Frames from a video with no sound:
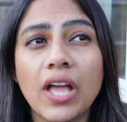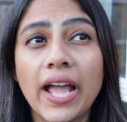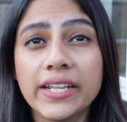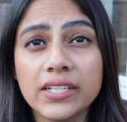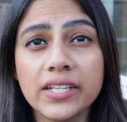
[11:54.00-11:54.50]

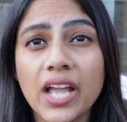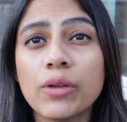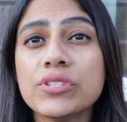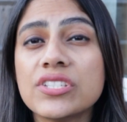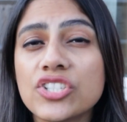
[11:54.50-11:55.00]
ideally, I
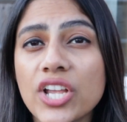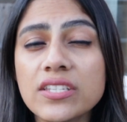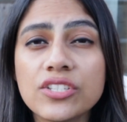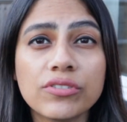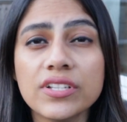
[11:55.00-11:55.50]
would
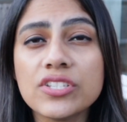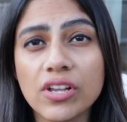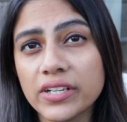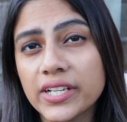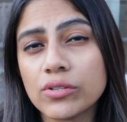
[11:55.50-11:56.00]
suggest you
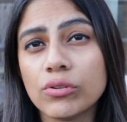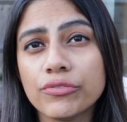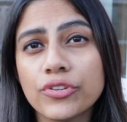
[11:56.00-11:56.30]
consolidate all of